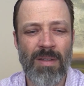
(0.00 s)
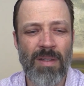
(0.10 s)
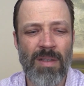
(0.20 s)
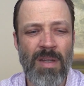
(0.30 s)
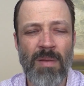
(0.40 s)

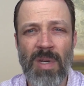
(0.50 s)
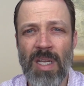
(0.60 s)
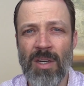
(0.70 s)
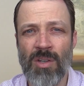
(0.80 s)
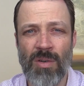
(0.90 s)

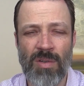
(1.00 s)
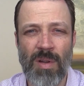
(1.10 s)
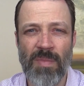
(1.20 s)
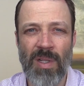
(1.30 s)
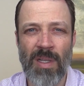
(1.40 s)
intimidation or
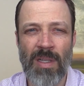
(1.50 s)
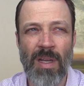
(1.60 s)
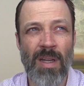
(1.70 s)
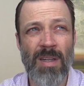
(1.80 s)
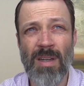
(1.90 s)
something like
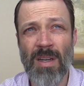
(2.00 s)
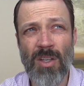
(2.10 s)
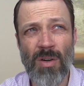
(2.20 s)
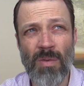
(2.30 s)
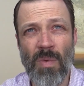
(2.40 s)
that. And
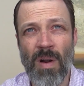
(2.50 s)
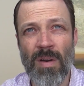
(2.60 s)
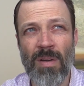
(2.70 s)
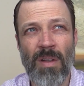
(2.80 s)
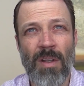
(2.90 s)
you don't
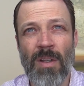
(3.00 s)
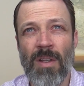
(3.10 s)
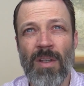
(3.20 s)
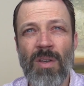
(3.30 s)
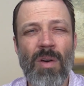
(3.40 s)
want
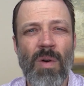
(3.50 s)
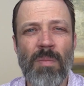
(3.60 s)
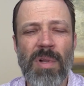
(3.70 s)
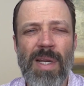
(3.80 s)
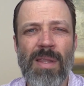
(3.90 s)

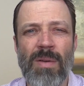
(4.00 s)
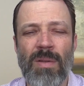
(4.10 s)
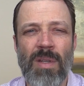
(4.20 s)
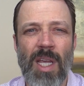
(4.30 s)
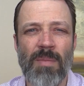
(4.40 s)
to play
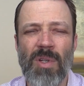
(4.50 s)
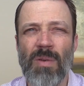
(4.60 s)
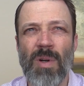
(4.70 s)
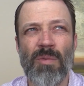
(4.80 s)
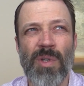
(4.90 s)
those games. You
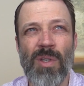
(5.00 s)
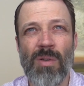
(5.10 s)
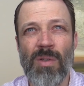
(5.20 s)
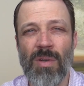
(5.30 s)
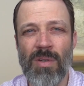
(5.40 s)
don't want to
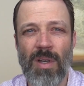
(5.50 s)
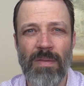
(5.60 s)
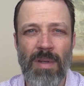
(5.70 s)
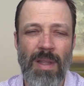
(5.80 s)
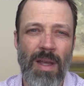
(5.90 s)
reduce
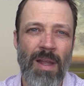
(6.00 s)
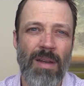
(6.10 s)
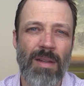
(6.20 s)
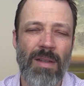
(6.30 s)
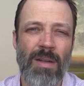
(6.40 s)
yourself to
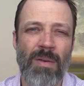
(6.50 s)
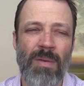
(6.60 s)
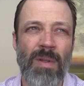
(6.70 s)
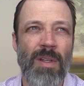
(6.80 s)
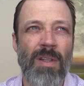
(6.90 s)
that,
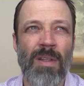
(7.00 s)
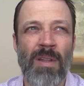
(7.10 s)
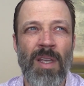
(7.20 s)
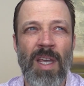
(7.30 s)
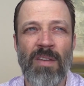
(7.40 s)

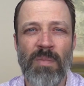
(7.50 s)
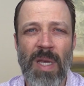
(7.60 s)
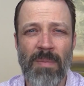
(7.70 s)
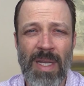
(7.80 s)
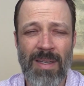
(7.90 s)

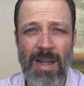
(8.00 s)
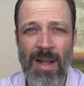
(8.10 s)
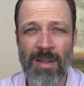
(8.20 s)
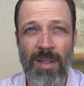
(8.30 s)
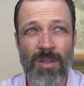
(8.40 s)
caveman
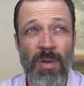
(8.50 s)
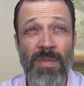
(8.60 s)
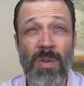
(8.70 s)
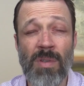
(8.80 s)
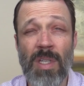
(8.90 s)
mentality. So
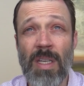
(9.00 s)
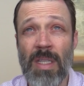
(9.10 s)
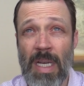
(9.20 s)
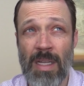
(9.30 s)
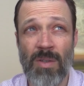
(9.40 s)
if you see
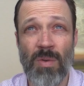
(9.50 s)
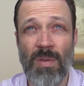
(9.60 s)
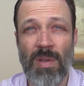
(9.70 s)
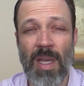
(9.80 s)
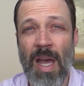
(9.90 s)
that sort of
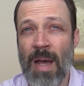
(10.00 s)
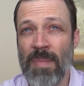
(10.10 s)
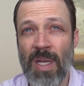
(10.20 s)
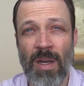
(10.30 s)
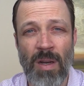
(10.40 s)
thing
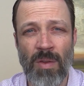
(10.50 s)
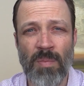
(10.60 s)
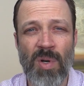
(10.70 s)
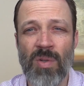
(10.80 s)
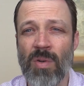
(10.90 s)
happening in another
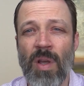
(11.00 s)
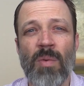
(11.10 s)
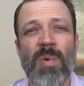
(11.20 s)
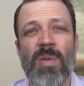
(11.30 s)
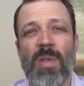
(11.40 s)
person
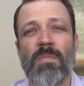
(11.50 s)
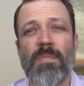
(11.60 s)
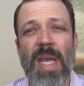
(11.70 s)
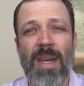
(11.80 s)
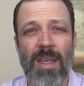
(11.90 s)
is
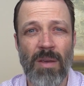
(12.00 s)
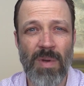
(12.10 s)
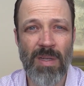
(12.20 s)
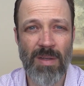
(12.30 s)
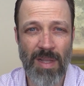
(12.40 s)
baiting you
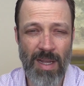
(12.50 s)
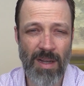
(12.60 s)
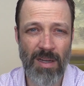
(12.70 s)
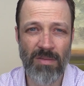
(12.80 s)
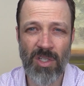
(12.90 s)
into that
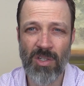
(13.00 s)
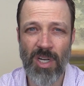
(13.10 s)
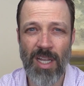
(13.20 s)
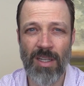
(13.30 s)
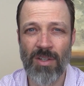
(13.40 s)
kind of
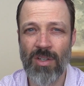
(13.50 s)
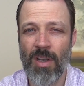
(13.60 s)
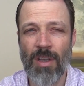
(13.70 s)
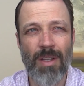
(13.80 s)
exchange,